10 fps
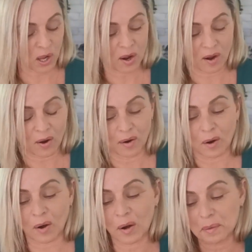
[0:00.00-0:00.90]

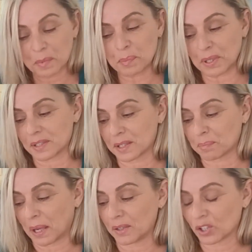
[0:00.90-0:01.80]
I'm a bit
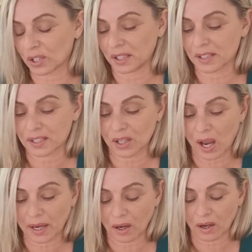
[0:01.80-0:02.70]
speechless.
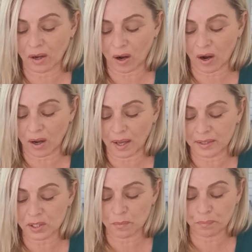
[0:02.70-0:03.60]
Like,
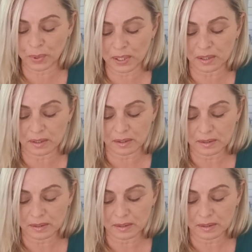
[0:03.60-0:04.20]
it's a bit,